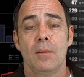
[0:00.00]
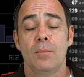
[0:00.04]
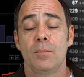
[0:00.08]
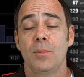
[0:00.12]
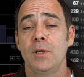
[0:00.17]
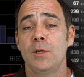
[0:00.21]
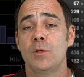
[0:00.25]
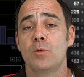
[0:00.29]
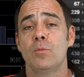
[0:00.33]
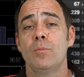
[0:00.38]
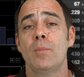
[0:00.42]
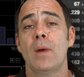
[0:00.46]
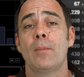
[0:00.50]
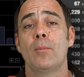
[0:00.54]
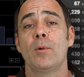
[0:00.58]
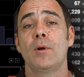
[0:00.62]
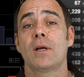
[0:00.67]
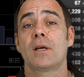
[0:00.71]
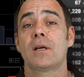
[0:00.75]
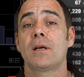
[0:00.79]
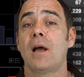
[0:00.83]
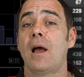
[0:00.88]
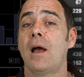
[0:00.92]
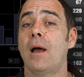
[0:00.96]
Please remember
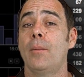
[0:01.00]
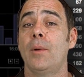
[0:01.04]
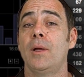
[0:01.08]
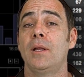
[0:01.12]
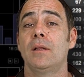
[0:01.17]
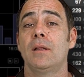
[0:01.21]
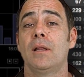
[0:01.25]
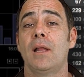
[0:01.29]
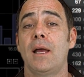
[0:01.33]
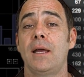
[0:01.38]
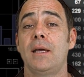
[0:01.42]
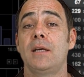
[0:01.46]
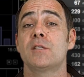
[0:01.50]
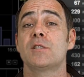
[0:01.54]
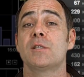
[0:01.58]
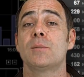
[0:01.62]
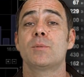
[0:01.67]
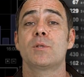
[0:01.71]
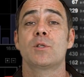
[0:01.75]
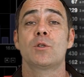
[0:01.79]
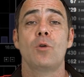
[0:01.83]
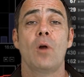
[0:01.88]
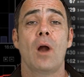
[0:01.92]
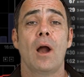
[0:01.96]
to comment, like,
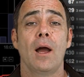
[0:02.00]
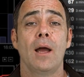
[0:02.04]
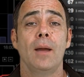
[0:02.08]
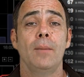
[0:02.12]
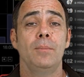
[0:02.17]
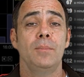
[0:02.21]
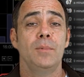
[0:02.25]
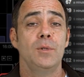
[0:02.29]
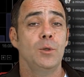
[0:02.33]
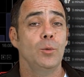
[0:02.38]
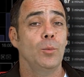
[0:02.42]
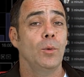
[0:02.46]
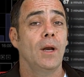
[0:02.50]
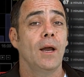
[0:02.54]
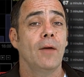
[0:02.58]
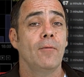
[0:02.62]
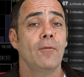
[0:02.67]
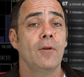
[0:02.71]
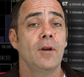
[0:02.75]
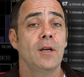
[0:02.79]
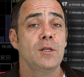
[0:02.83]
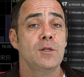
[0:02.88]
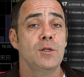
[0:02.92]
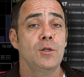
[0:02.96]
subscribe, do
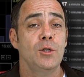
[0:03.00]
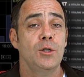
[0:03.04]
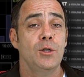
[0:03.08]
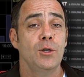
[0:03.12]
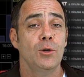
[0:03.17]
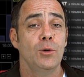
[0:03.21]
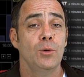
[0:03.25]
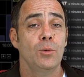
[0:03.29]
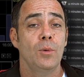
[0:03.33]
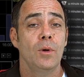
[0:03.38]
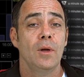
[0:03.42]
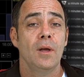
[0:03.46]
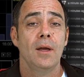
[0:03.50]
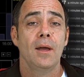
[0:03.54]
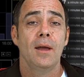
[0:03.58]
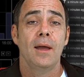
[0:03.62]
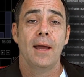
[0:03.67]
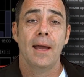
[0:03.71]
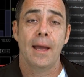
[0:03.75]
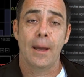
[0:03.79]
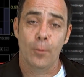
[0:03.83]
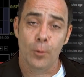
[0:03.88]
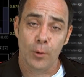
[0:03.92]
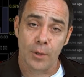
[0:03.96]
whatever it is you do,
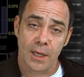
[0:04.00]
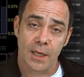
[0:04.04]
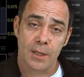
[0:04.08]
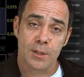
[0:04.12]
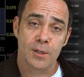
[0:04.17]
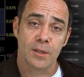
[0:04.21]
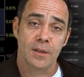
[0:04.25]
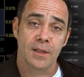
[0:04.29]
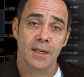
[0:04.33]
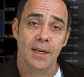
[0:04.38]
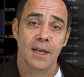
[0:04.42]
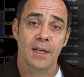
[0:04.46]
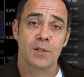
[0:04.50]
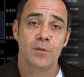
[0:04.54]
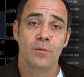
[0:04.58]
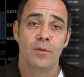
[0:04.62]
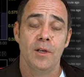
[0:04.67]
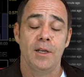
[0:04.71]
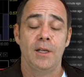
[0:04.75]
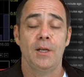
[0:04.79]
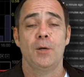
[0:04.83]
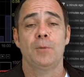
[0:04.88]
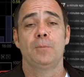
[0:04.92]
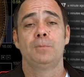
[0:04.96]
and we'll catch you at the next video.